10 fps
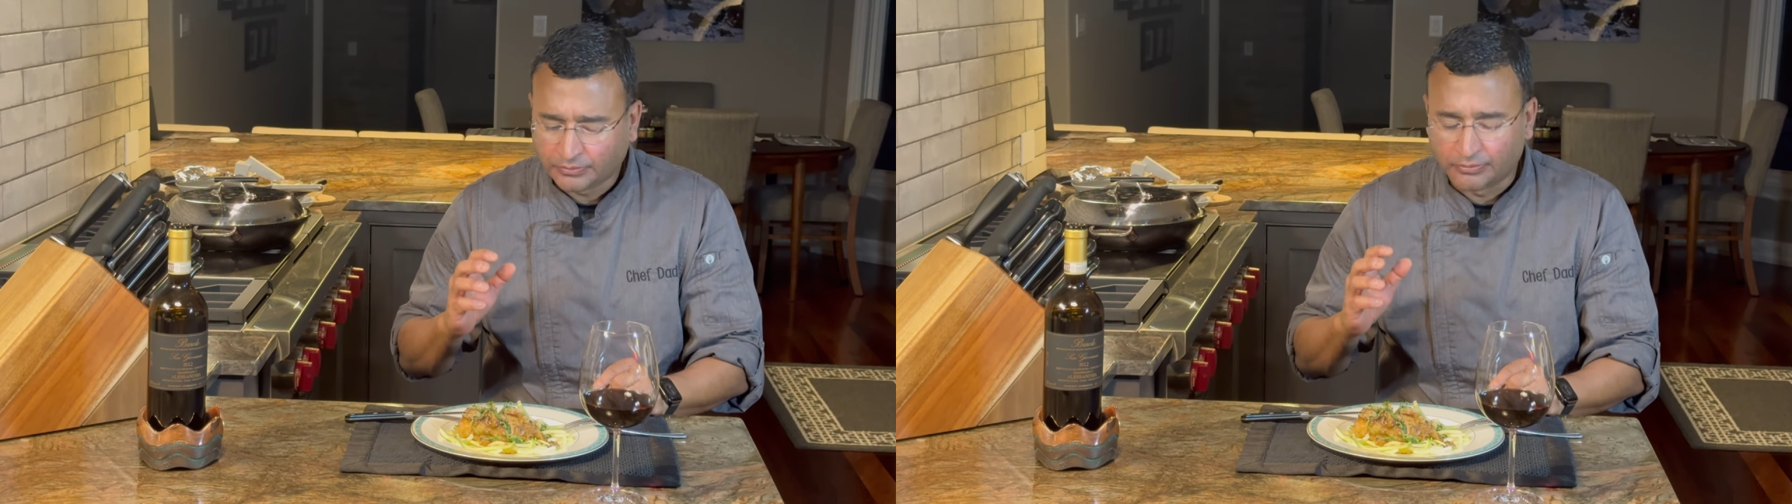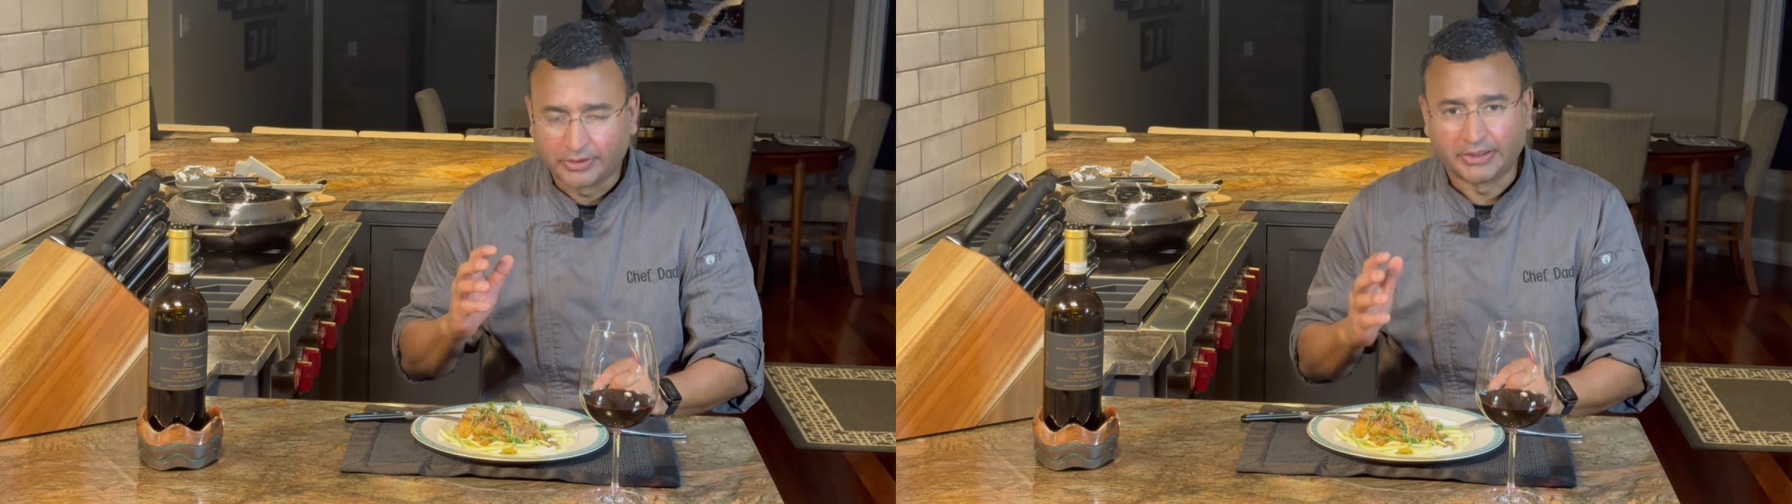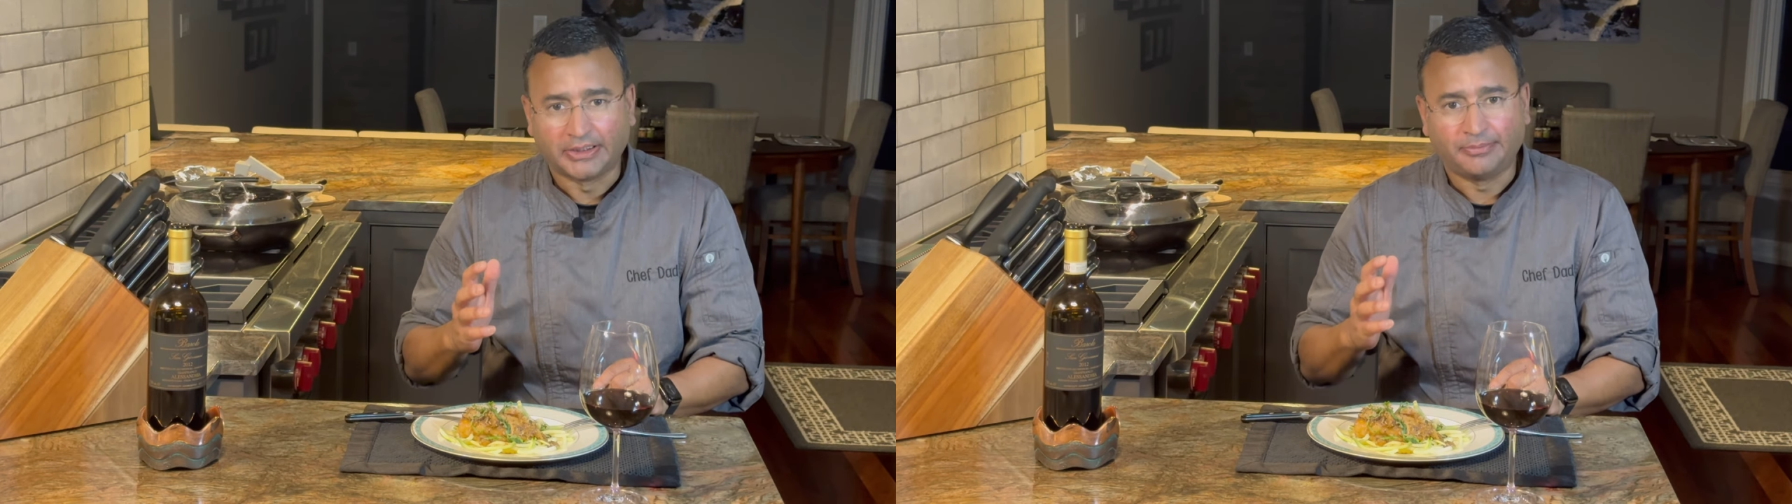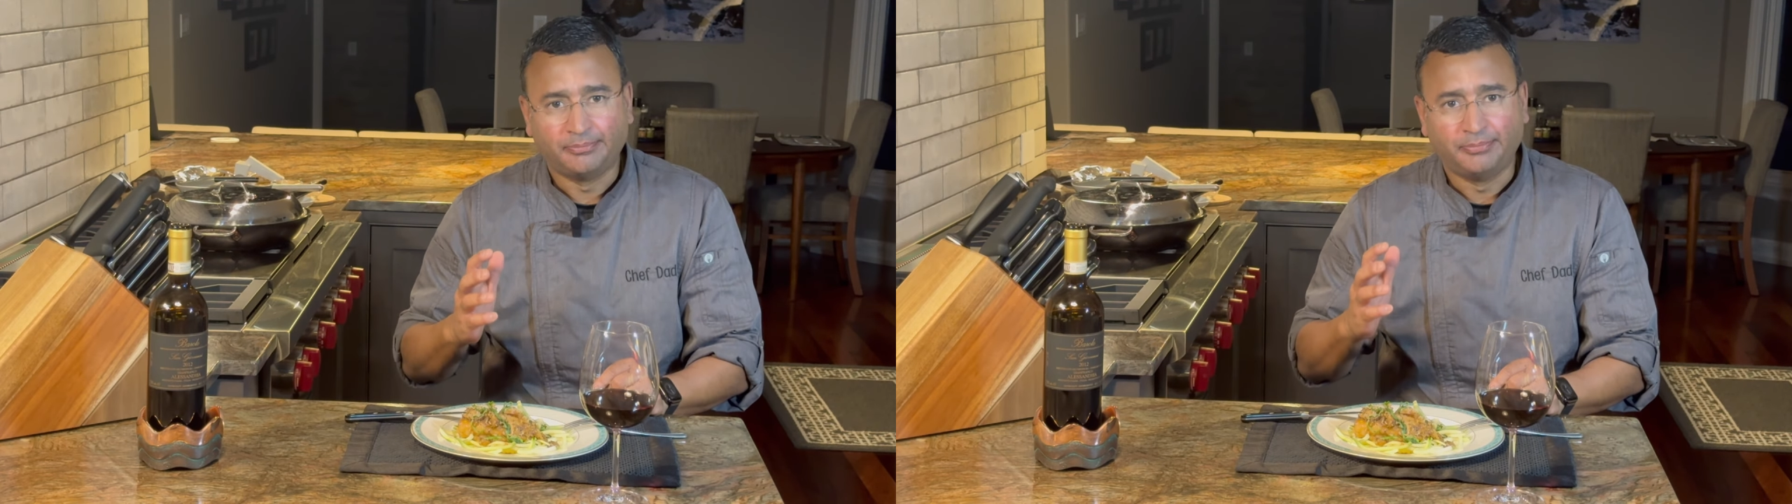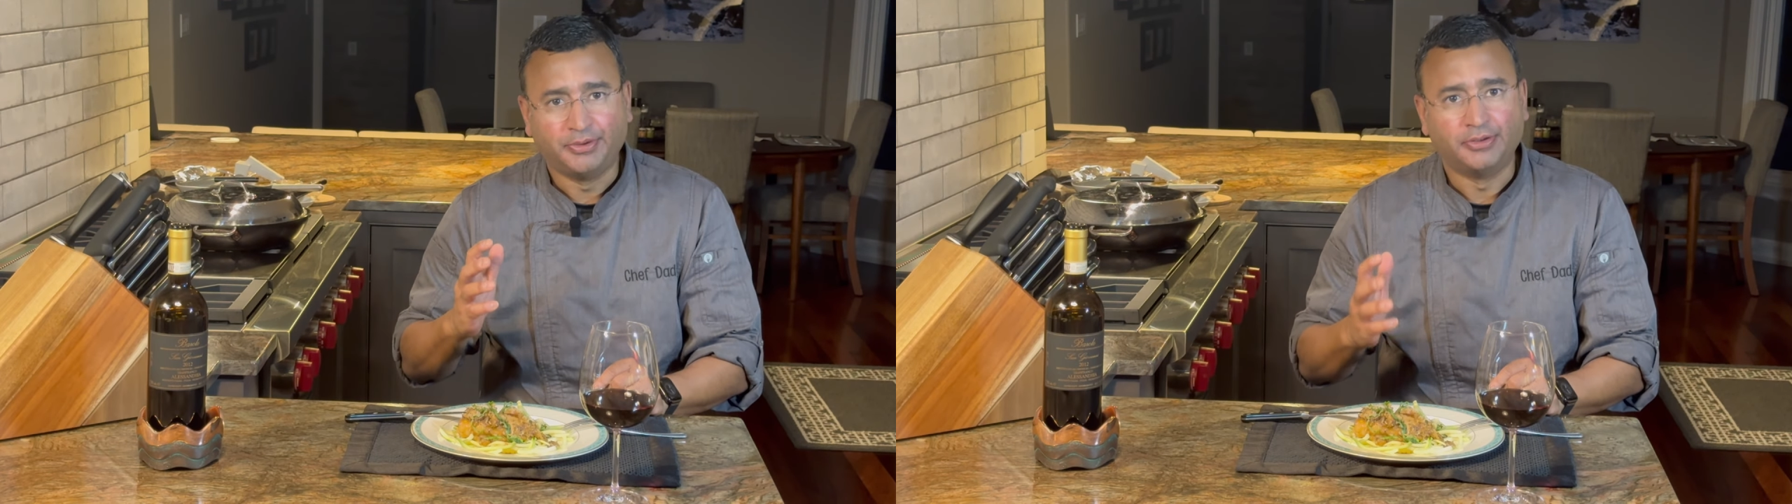Really
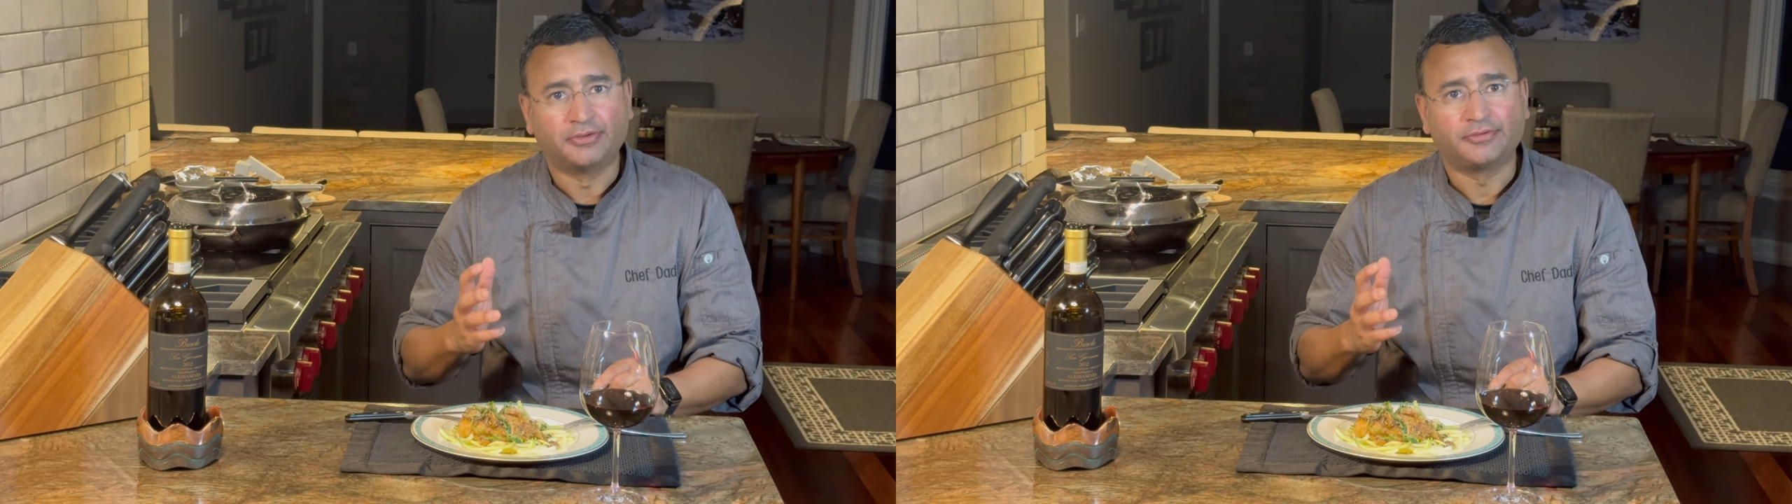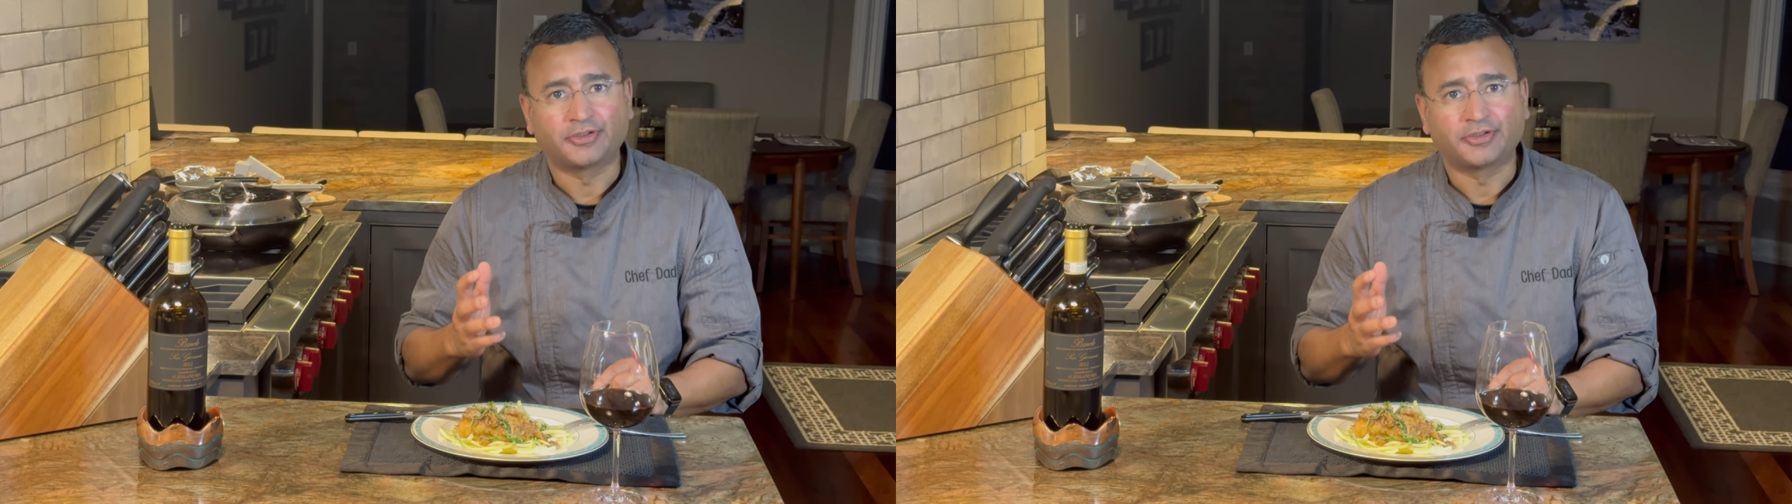beautiful